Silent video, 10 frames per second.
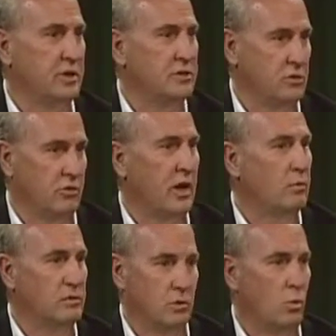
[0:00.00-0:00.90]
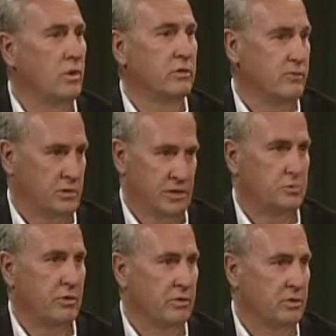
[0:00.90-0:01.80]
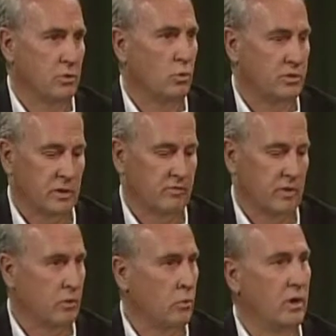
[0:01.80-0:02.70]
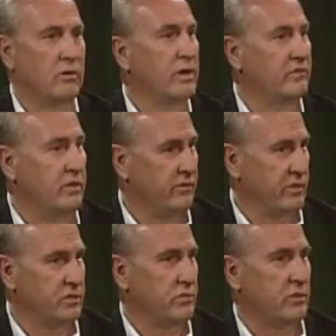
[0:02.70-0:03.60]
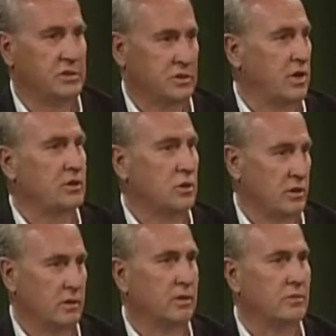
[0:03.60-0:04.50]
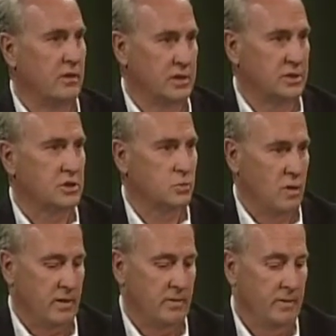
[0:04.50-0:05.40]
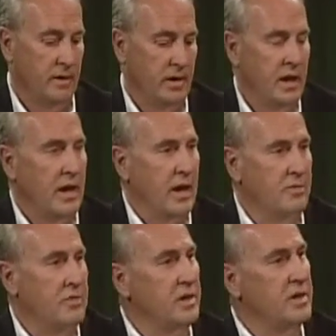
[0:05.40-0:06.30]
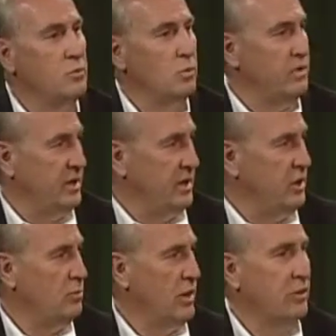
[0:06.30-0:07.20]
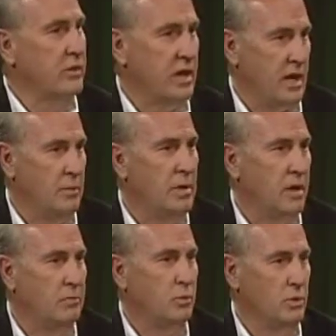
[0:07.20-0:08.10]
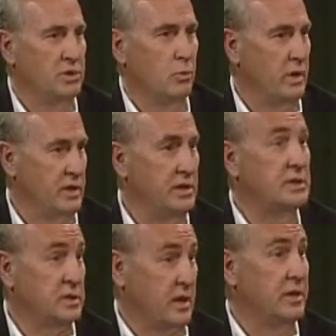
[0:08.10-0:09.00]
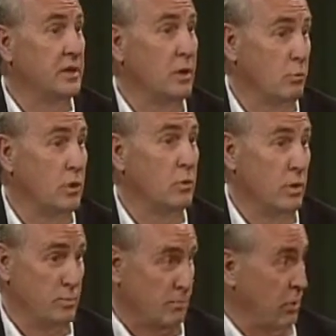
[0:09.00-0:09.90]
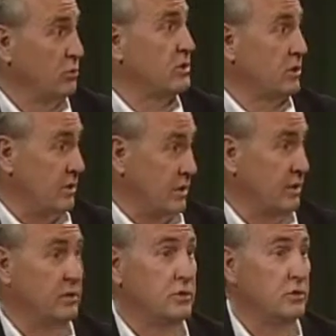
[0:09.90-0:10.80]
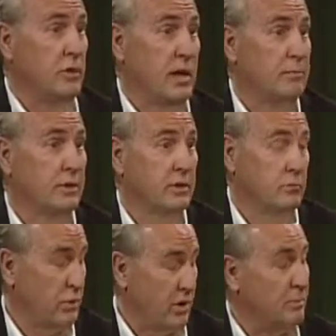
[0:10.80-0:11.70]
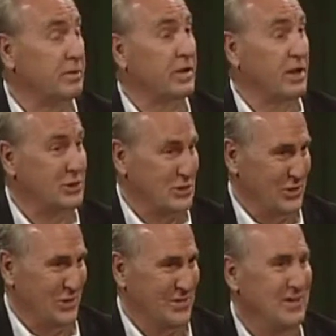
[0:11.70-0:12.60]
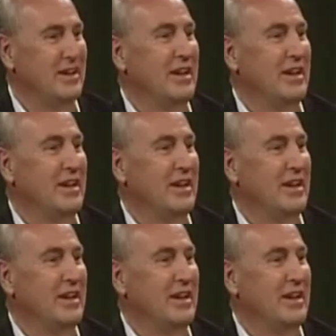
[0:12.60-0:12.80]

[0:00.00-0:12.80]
And so that was a wonderful experience and worked out very well. They've given us very sage legal advice as well. And then when the incubator came up, we, we signed up. We, we proposed our, into the applic- put our application in,